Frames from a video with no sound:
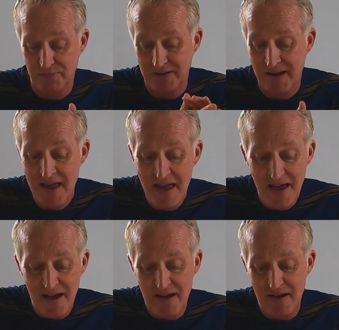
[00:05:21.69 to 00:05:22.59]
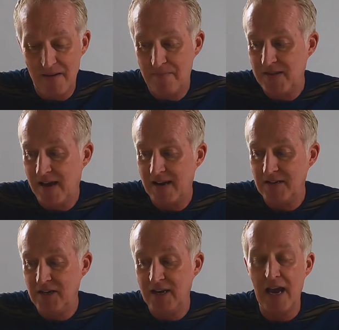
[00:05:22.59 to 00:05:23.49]
But um,
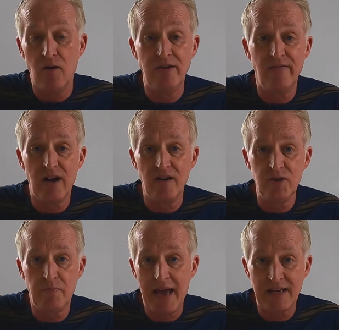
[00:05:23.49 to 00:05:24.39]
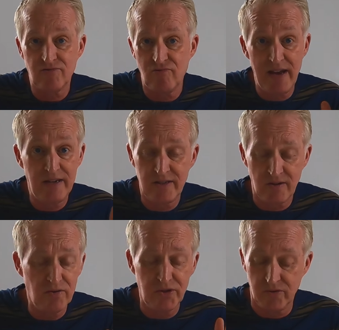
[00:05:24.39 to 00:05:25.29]
and you can get all different colours: blacks, reds,
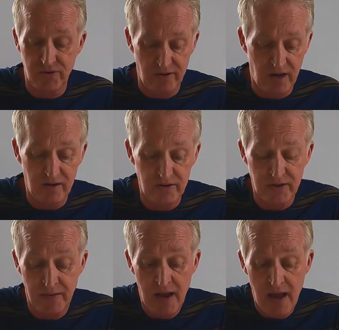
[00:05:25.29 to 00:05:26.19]
all sorts of colours.